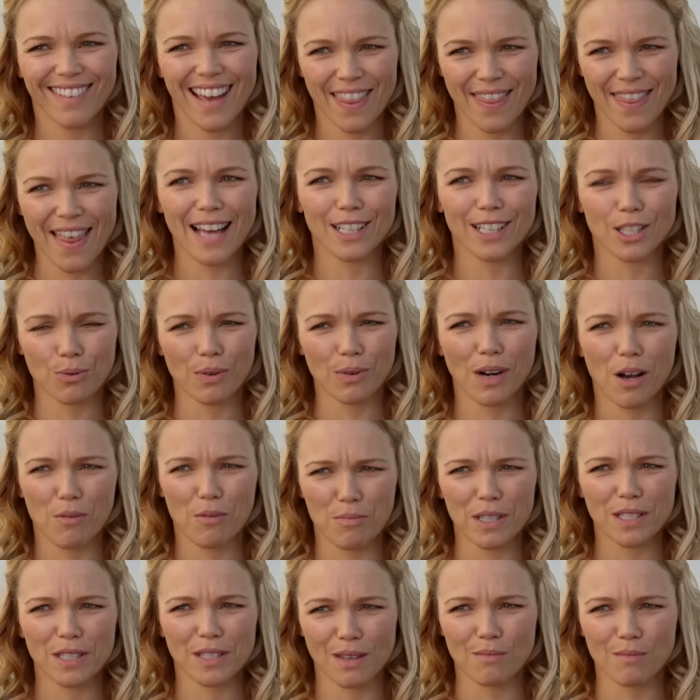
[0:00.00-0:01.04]
And that's what I'll
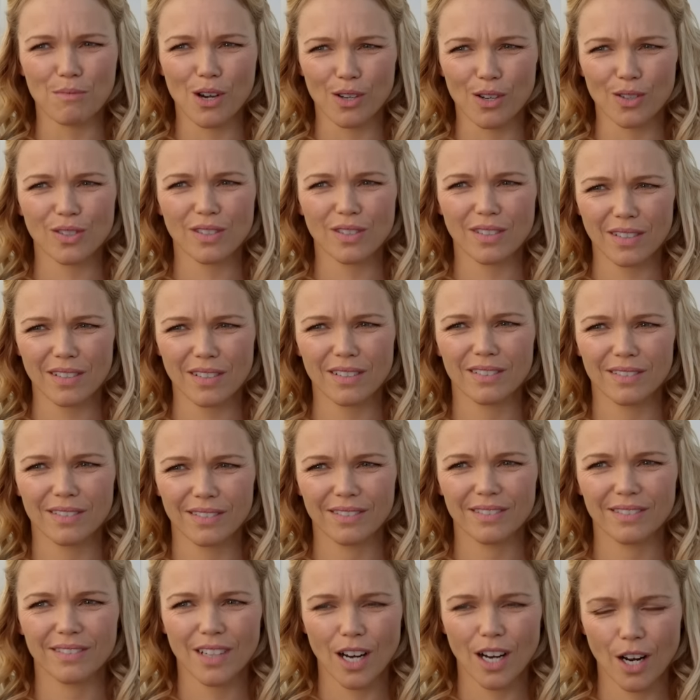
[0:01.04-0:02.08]
miss the most,
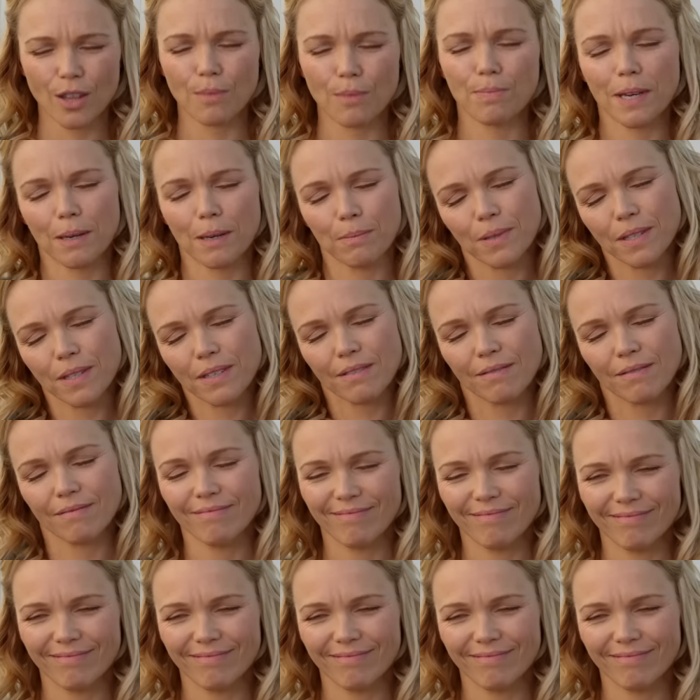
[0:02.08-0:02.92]
are the peeps.